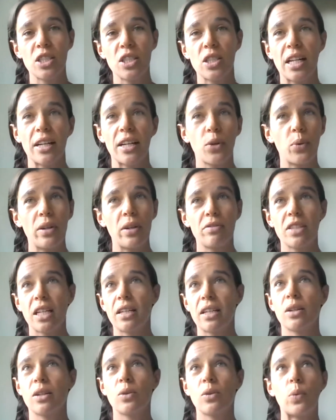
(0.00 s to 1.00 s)
like we've
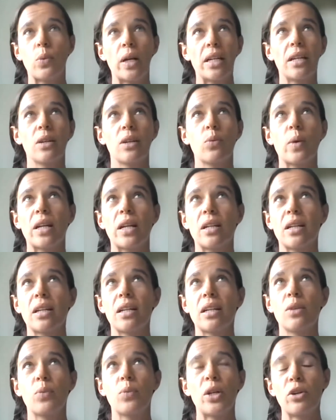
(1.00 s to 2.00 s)
done when,
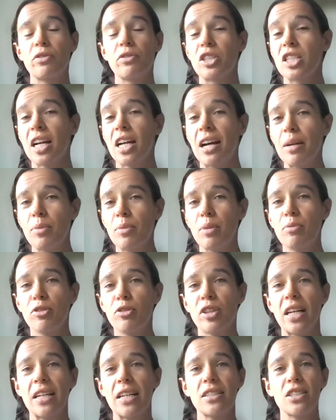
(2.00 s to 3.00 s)
when we often time them for that.